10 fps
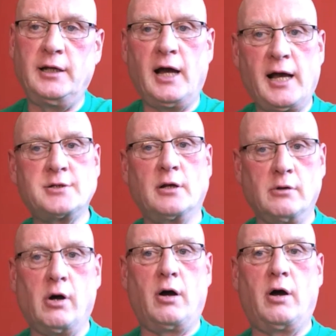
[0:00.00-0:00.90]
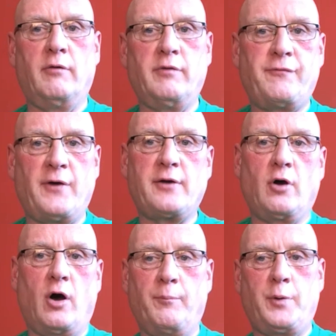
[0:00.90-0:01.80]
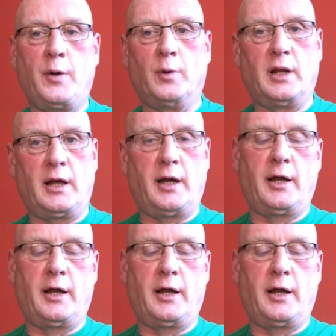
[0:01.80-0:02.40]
has a lot of effect on people